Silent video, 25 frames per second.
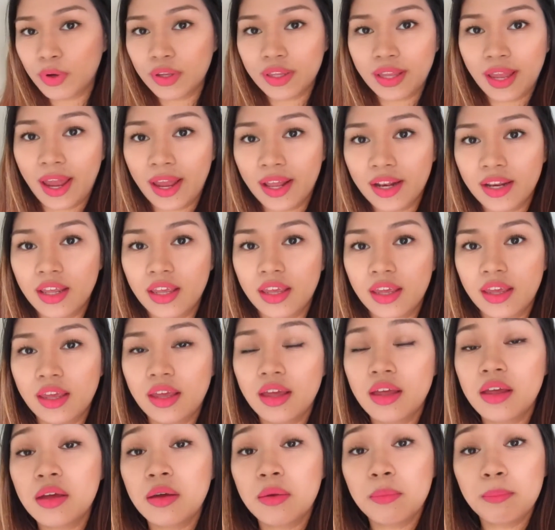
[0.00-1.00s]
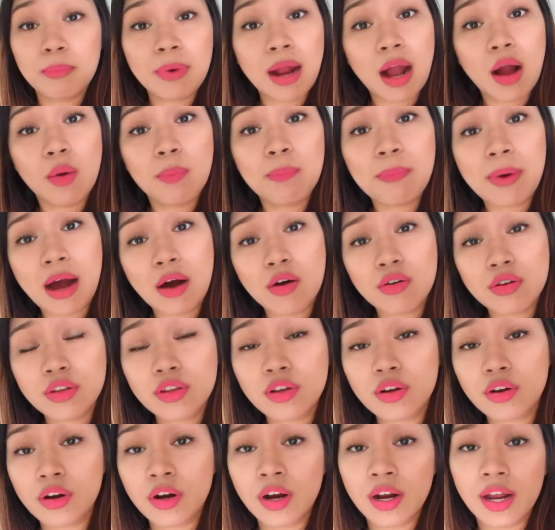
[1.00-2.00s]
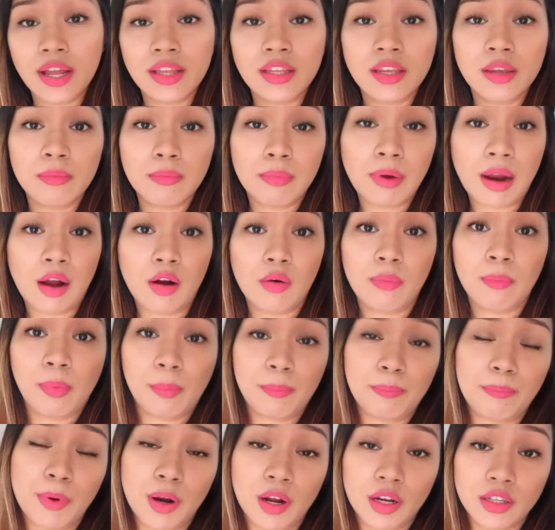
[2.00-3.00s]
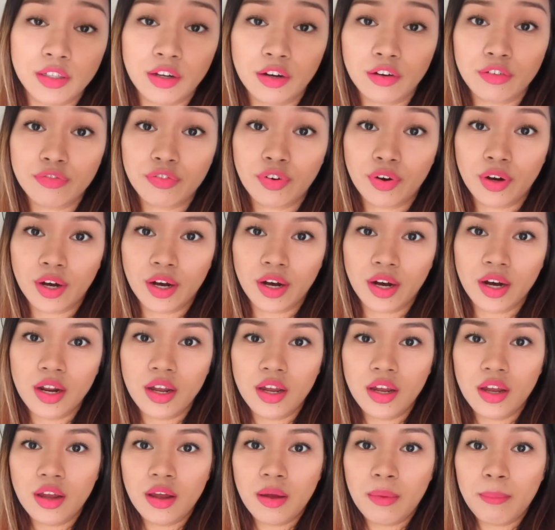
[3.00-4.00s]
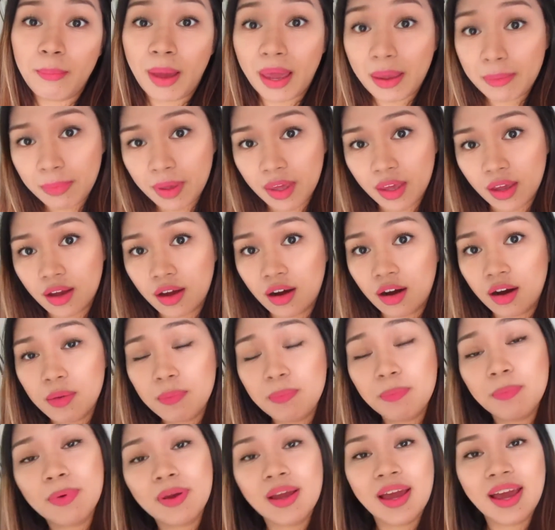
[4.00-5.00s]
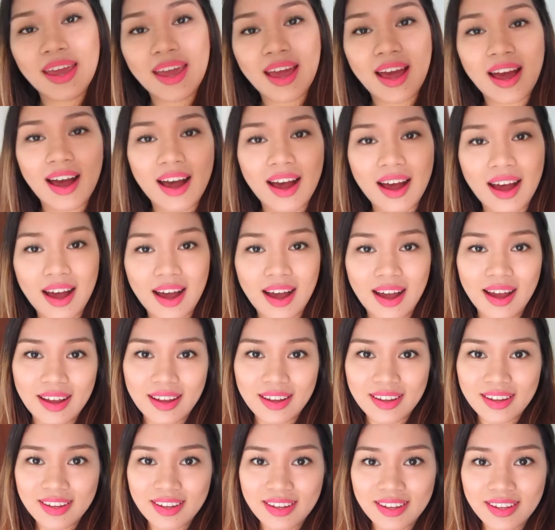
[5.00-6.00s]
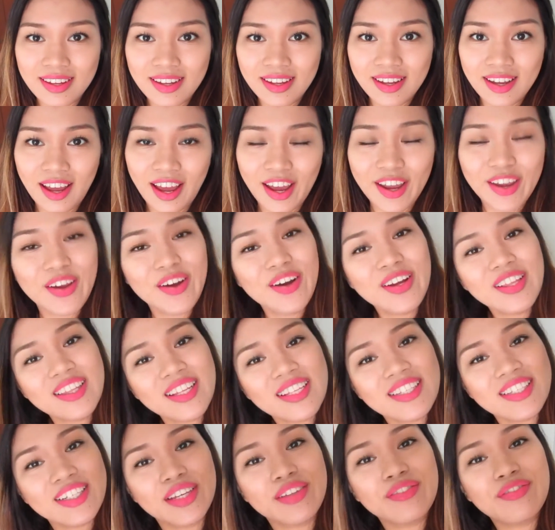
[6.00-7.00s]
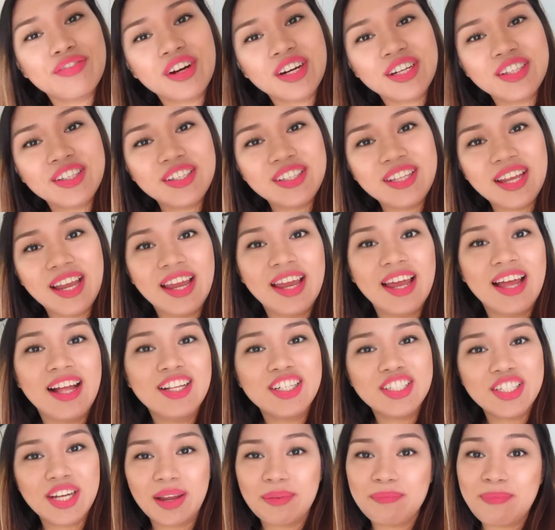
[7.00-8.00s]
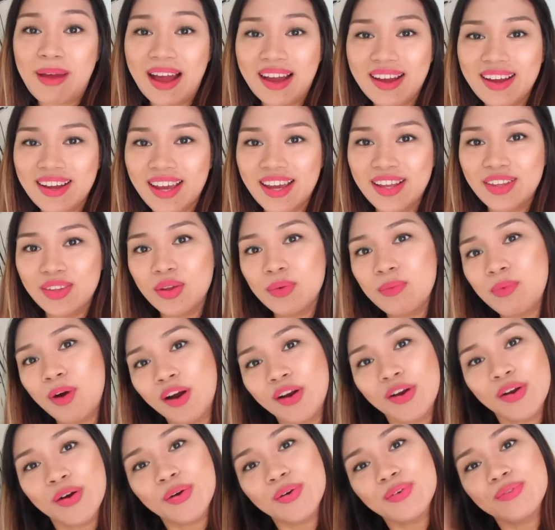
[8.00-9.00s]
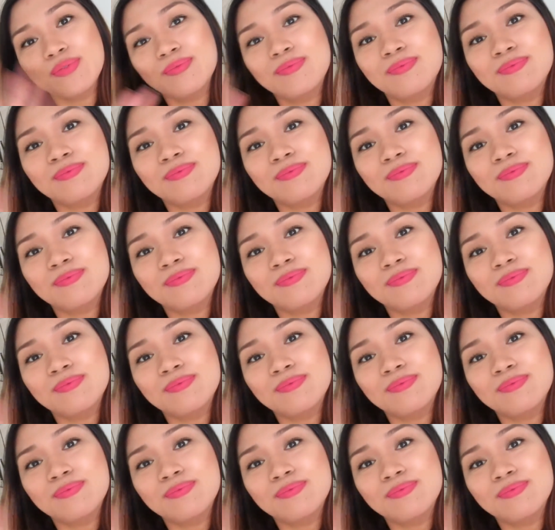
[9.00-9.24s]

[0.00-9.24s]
put any brow powder or any brow product for my makeup. Kaya, ayun, that's it for today. I'll check back again tomorrow.